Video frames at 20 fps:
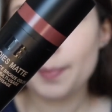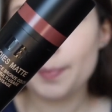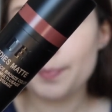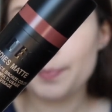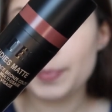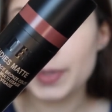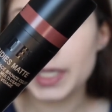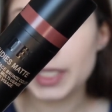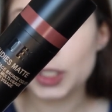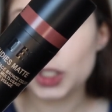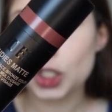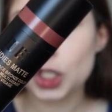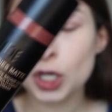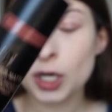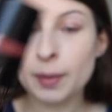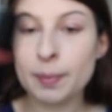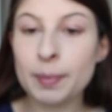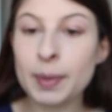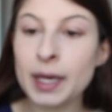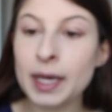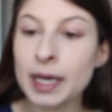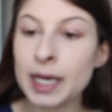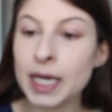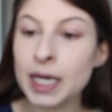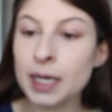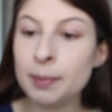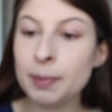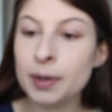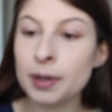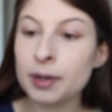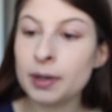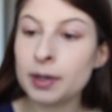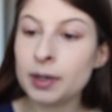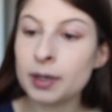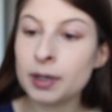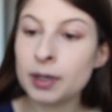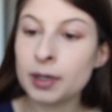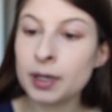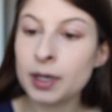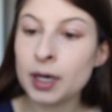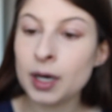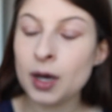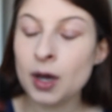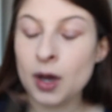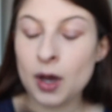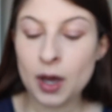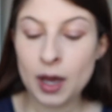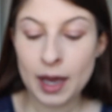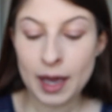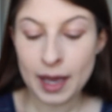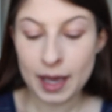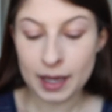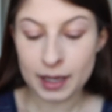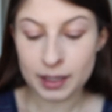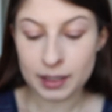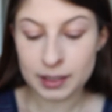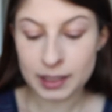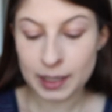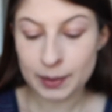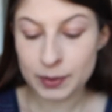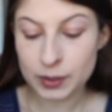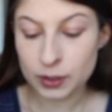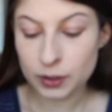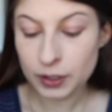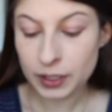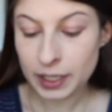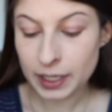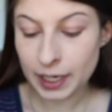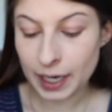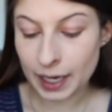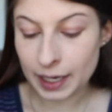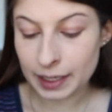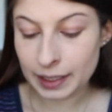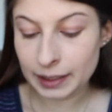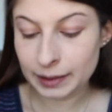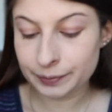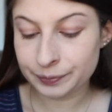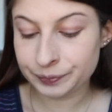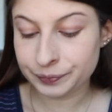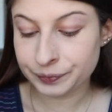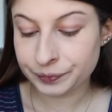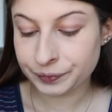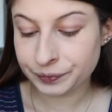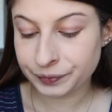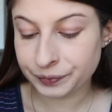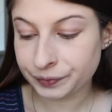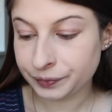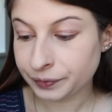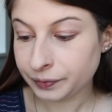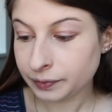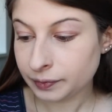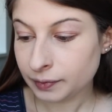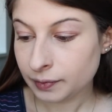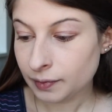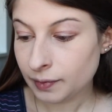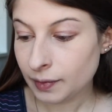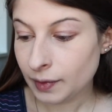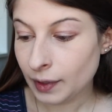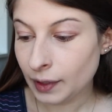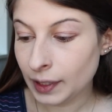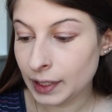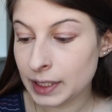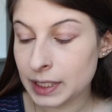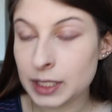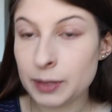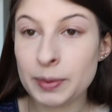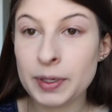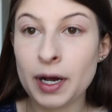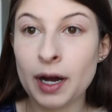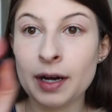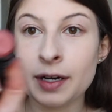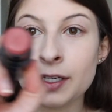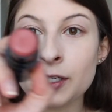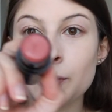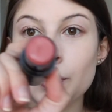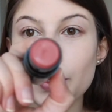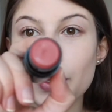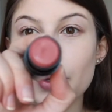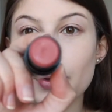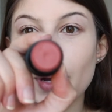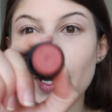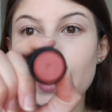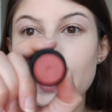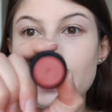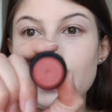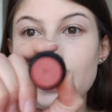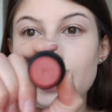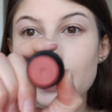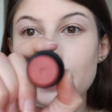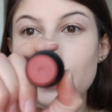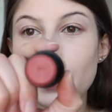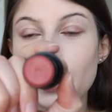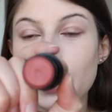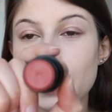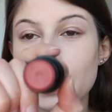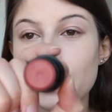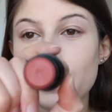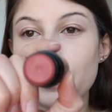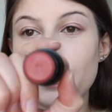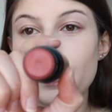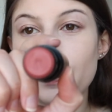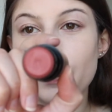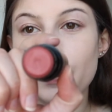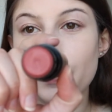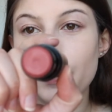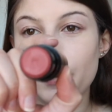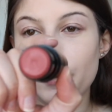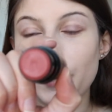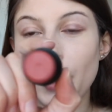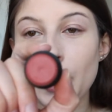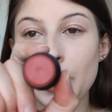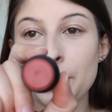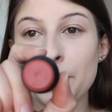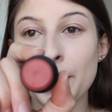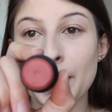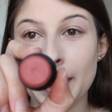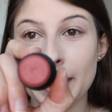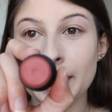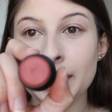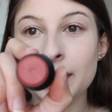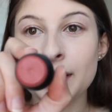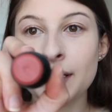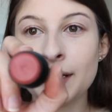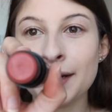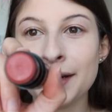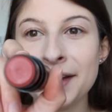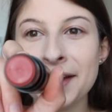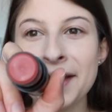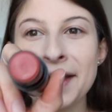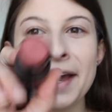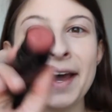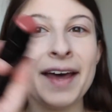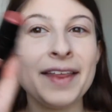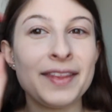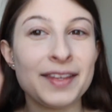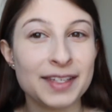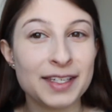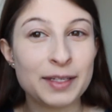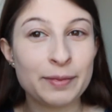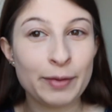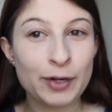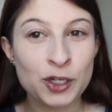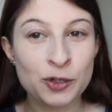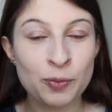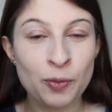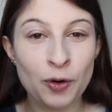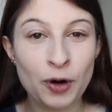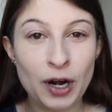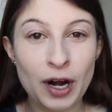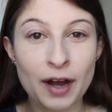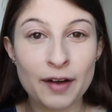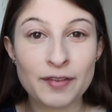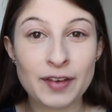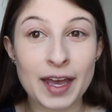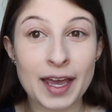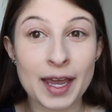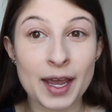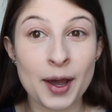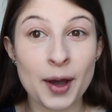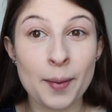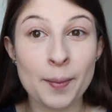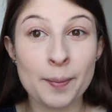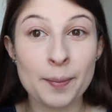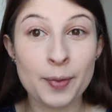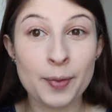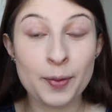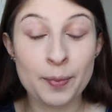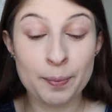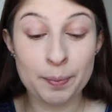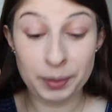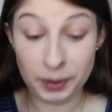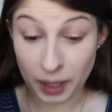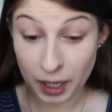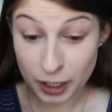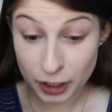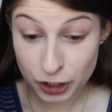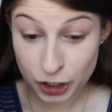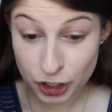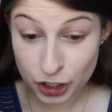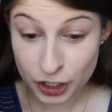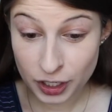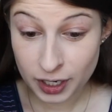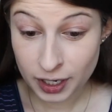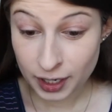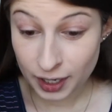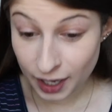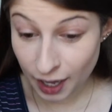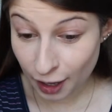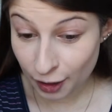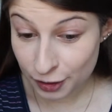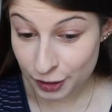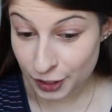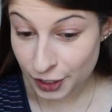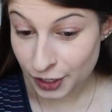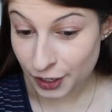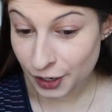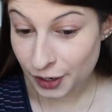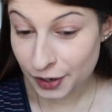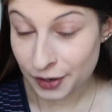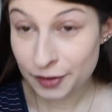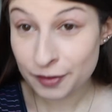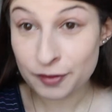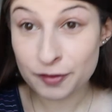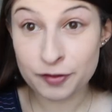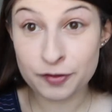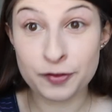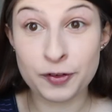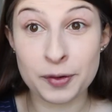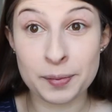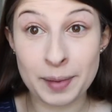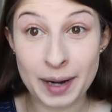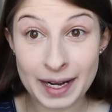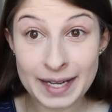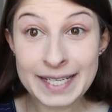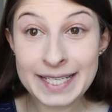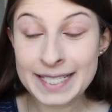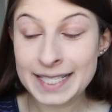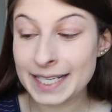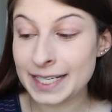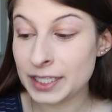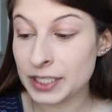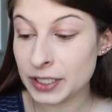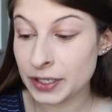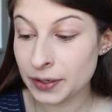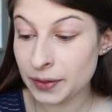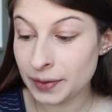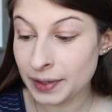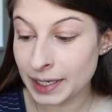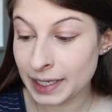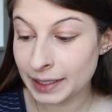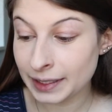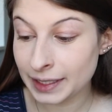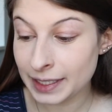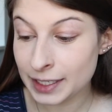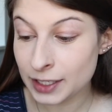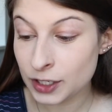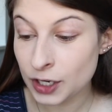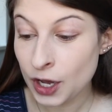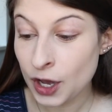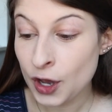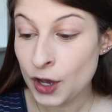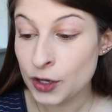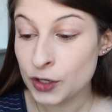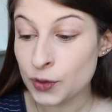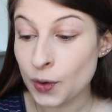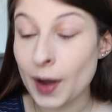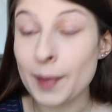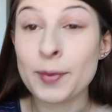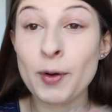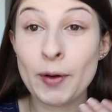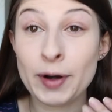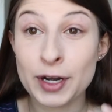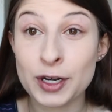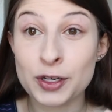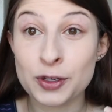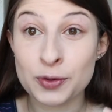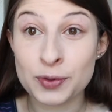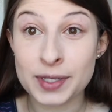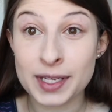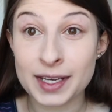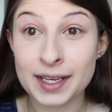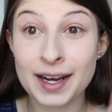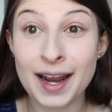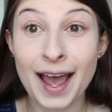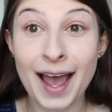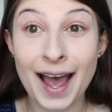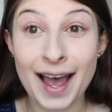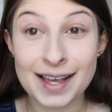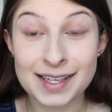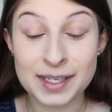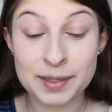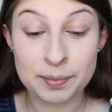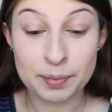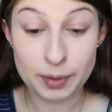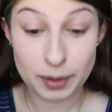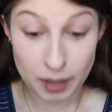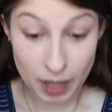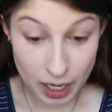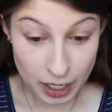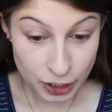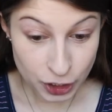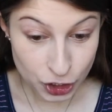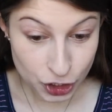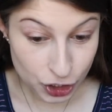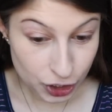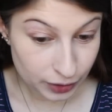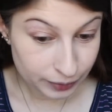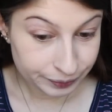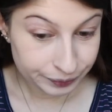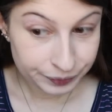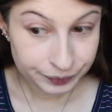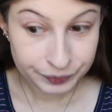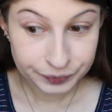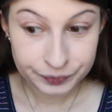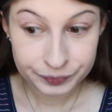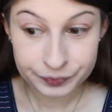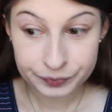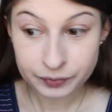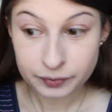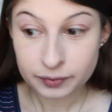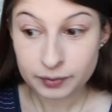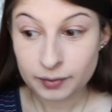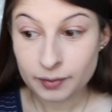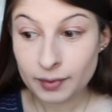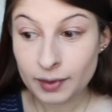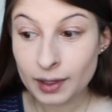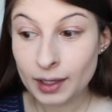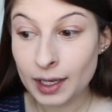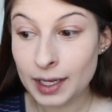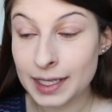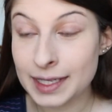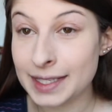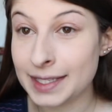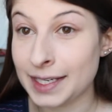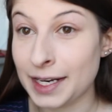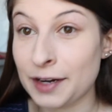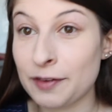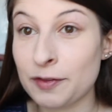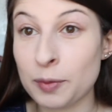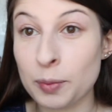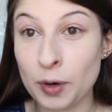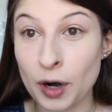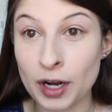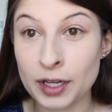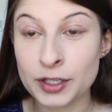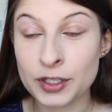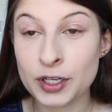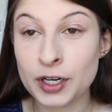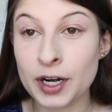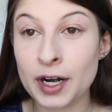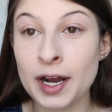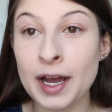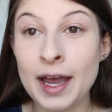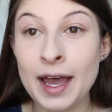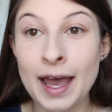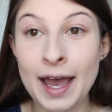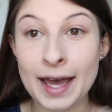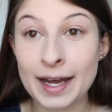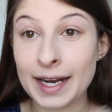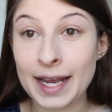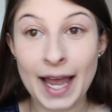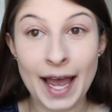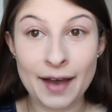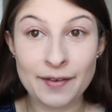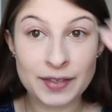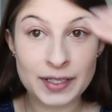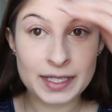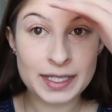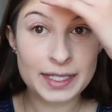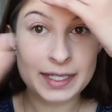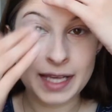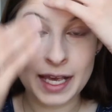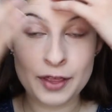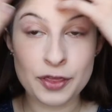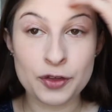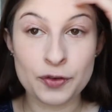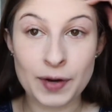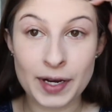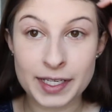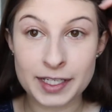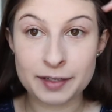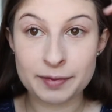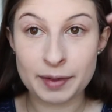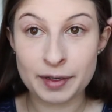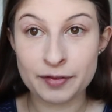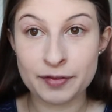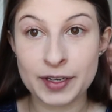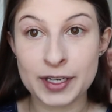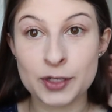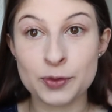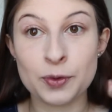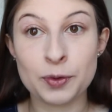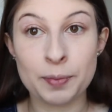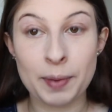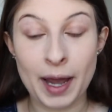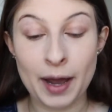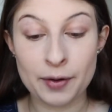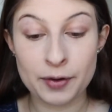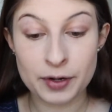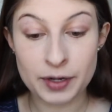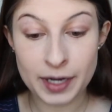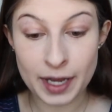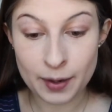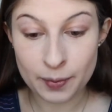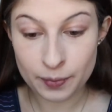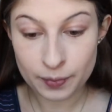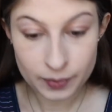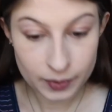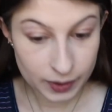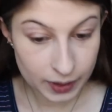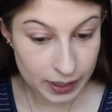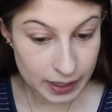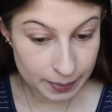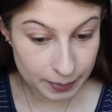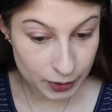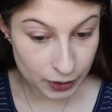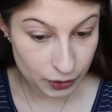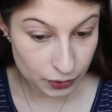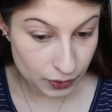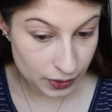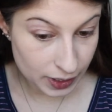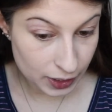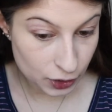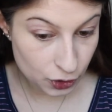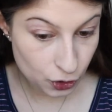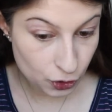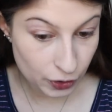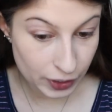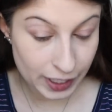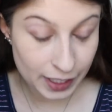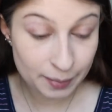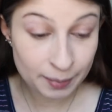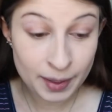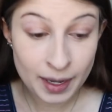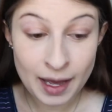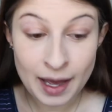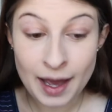Beach Babe. And I was looking at it, and to be honest with you guys, this is very pink. This is much more of a blush color for my skin tone, at least. So I'm going to use it as a blush instead of a bronzer. And I haven't set the rest of my face with powder yet because I'm going to use this cream.